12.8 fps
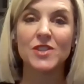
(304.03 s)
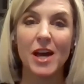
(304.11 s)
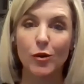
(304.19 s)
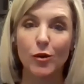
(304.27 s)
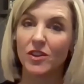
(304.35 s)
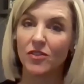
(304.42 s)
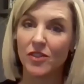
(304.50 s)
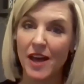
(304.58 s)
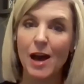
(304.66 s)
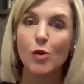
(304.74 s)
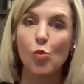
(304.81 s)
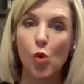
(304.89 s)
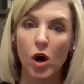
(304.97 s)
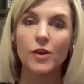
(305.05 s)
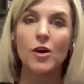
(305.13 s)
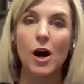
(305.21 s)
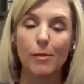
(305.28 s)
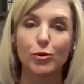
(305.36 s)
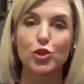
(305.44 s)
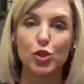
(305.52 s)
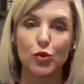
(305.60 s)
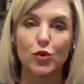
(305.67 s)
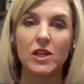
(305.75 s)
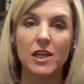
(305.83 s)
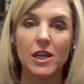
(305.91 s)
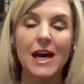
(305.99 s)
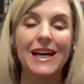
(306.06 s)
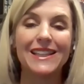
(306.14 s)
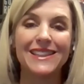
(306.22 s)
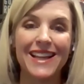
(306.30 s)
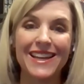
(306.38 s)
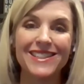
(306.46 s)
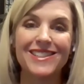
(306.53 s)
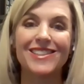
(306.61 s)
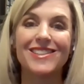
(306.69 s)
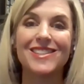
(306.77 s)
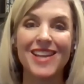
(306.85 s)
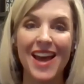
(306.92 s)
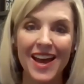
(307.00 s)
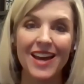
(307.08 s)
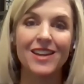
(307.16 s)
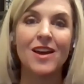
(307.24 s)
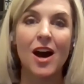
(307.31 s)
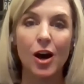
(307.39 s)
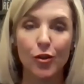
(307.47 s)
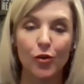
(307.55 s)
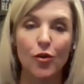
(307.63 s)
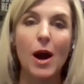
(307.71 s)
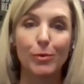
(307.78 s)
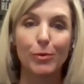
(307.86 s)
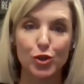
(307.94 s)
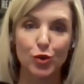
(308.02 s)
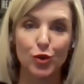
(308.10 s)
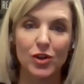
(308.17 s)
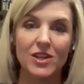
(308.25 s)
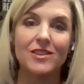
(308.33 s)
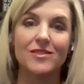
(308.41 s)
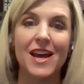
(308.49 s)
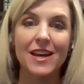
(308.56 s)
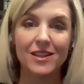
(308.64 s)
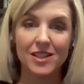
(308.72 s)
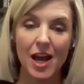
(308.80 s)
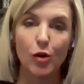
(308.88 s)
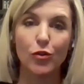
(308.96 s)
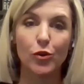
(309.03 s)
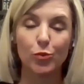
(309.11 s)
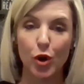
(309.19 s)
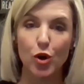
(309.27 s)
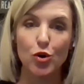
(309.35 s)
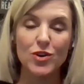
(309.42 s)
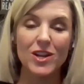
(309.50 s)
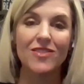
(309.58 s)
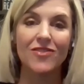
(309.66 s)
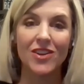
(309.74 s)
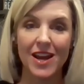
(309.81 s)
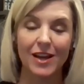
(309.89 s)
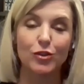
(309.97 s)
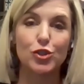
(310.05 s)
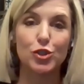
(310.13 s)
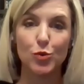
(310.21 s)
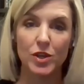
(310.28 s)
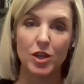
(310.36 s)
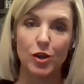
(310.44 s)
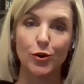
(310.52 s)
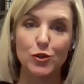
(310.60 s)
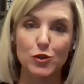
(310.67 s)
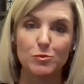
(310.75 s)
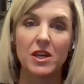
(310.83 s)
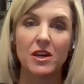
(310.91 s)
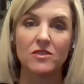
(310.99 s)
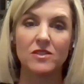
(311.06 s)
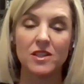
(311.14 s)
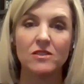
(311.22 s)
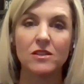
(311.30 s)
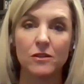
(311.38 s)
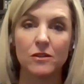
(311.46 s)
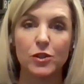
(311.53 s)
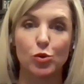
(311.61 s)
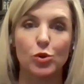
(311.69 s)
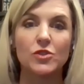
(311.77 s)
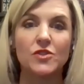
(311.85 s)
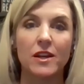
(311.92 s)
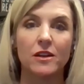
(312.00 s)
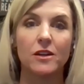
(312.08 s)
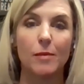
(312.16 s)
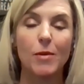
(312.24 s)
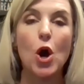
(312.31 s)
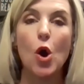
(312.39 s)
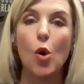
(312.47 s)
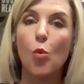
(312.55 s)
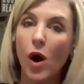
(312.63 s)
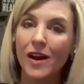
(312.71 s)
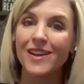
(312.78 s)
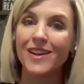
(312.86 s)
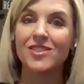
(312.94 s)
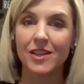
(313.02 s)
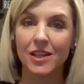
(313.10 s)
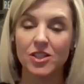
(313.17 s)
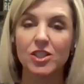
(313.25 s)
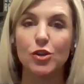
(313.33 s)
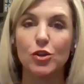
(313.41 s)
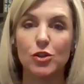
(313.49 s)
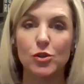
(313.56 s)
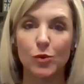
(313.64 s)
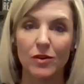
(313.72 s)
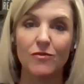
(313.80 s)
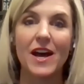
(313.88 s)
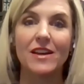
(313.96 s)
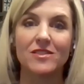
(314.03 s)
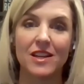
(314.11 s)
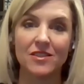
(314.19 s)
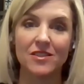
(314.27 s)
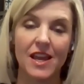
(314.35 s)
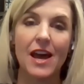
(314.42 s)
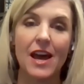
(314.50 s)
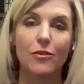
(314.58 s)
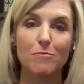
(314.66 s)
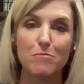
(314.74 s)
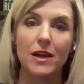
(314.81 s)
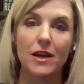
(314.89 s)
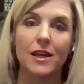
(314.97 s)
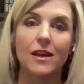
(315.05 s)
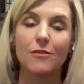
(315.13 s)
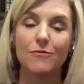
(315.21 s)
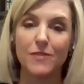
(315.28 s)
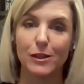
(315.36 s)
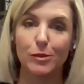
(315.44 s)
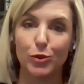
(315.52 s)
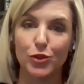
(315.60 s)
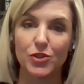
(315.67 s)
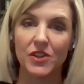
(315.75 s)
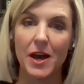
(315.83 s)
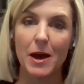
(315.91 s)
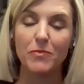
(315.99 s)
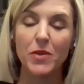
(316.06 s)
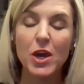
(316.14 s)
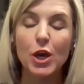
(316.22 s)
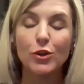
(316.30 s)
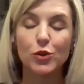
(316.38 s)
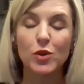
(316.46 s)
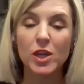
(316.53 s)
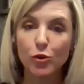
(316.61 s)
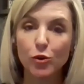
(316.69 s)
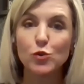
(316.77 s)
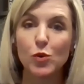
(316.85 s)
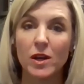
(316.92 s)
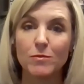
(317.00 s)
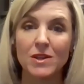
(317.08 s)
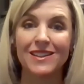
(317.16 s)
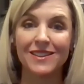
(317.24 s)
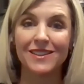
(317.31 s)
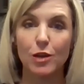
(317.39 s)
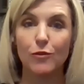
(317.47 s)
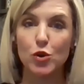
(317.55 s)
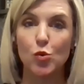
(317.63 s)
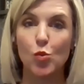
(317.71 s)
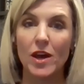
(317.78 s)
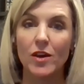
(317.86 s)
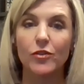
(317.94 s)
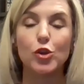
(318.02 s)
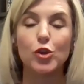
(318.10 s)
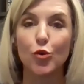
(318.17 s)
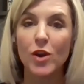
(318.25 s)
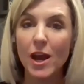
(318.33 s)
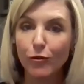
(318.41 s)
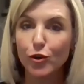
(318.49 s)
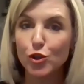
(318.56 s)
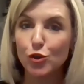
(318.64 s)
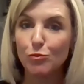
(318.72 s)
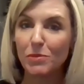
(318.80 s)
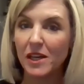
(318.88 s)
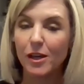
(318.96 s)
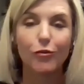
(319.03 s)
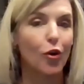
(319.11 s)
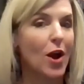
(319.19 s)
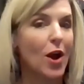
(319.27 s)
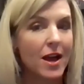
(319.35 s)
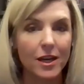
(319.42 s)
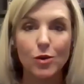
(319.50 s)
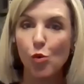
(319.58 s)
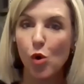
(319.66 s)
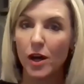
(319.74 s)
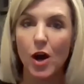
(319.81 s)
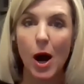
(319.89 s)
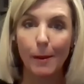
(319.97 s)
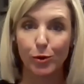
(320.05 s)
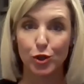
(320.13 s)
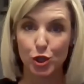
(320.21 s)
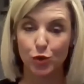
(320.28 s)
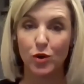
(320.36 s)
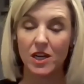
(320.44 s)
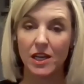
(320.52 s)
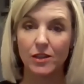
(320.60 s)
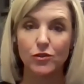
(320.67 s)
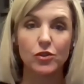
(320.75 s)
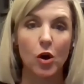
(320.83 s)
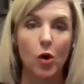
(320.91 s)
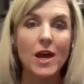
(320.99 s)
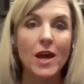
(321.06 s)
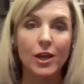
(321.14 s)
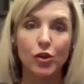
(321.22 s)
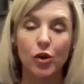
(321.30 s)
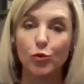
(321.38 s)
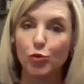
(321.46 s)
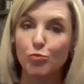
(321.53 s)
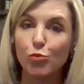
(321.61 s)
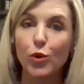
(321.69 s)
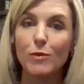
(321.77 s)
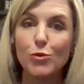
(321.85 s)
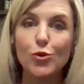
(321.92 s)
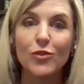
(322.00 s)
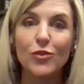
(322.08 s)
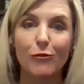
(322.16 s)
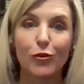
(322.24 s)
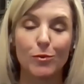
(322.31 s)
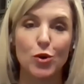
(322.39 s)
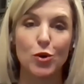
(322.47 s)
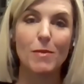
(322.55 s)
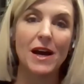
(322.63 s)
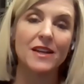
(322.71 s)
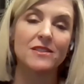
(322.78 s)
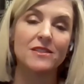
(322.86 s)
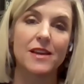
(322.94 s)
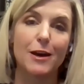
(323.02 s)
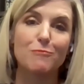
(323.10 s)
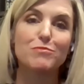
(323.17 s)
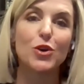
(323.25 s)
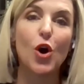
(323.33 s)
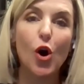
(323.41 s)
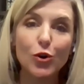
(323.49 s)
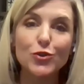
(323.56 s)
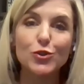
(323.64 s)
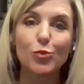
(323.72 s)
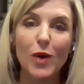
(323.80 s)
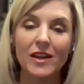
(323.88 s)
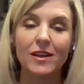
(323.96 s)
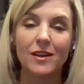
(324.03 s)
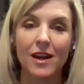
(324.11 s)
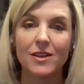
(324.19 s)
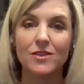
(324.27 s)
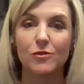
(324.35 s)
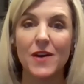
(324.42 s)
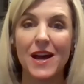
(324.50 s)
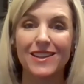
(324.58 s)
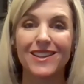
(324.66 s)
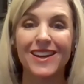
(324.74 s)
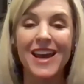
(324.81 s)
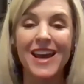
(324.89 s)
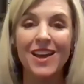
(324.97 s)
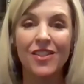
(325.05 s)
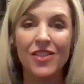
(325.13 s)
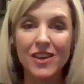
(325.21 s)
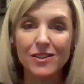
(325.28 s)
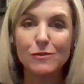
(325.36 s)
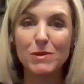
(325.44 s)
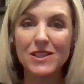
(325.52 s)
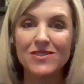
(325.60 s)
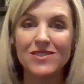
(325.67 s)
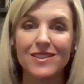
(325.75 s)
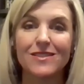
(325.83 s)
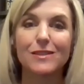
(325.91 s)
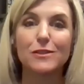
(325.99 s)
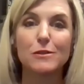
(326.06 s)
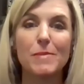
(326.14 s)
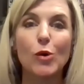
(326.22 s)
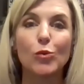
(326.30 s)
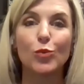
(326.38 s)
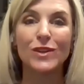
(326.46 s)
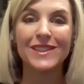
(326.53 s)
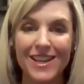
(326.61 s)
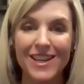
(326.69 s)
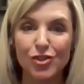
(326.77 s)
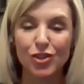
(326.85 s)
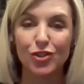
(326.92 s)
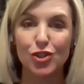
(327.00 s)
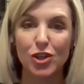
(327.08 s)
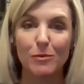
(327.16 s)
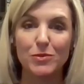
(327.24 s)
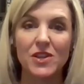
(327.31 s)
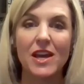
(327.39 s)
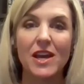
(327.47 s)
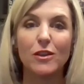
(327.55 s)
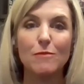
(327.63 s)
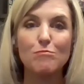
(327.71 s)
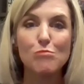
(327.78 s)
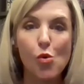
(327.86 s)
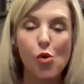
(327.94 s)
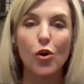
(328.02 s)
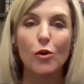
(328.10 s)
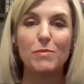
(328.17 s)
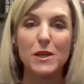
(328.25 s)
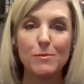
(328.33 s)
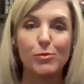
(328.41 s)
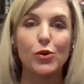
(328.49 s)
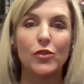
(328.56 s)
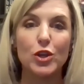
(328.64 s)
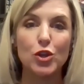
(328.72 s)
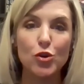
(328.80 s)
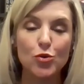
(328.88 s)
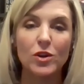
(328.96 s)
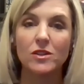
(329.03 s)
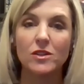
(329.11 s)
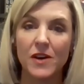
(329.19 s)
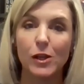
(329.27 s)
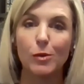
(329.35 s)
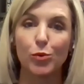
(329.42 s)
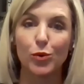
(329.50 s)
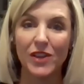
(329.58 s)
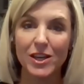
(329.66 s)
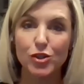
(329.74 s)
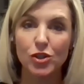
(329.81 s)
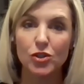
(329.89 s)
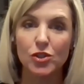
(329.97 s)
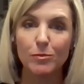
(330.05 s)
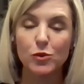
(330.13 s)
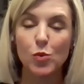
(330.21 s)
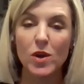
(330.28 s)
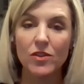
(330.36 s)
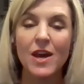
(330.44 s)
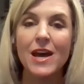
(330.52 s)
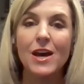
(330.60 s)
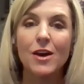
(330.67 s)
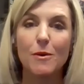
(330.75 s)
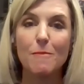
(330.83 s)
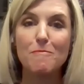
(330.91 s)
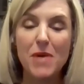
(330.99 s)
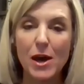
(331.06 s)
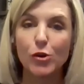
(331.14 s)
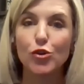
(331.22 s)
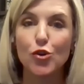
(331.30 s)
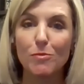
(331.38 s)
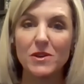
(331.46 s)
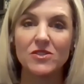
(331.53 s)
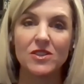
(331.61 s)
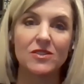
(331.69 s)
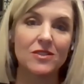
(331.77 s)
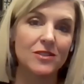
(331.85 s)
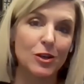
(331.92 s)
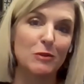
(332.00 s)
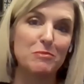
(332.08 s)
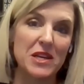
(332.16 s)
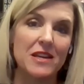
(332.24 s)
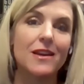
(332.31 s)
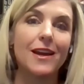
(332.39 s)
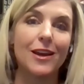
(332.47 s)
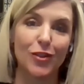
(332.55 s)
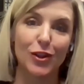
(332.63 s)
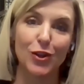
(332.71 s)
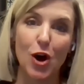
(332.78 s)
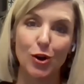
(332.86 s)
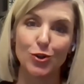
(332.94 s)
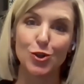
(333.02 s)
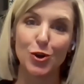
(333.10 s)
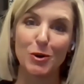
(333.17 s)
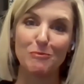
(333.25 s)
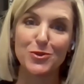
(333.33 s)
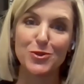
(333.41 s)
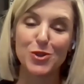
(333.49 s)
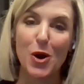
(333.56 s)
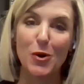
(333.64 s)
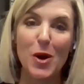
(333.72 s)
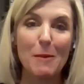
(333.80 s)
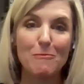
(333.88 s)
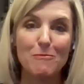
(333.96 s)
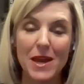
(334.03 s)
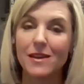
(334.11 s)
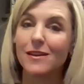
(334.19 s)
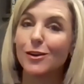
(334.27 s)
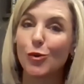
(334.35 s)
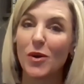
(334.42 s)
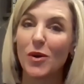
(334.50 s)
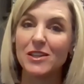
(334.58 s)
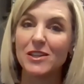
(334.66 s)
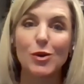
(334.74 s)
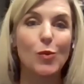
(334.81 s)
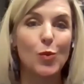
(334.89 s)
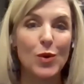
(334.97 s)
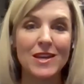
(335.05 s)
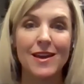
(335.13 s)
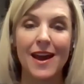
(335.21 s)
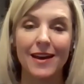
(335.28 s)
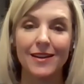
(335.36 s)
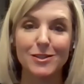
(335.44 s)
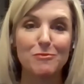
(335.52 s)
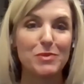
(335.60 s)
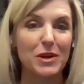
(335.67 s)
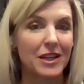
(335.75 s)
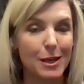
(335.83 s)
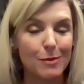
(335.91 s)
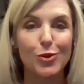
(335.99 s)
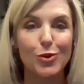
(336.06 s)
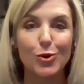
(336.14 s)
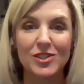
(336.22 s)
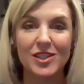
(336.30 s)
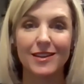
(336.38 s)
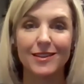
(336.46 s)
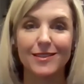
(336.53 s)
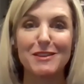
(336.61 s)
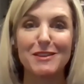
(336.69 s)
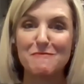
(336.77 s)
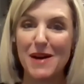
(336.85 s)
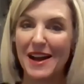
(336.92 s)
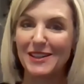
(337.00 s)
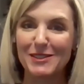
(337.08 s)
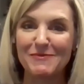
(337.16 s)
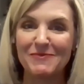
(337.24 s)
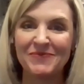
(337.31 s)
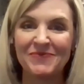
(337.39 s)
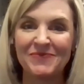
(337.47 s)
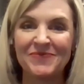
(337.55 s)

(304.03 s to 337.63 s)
turns out that that one opportunity led to ten other opportunities down the road in the next two years because these individuals ended up wanting to continue to invest as they had the money available to them. So here's what I'm going to leave you with. You're never too big for any one opportunity. So, you know, remove that from your mindset, but also recognize the fact that this business is about relationships, and the more people that you can develop relationships with, the better your business is going to be in the long term. So make it a great weekend, but keep those things in mind.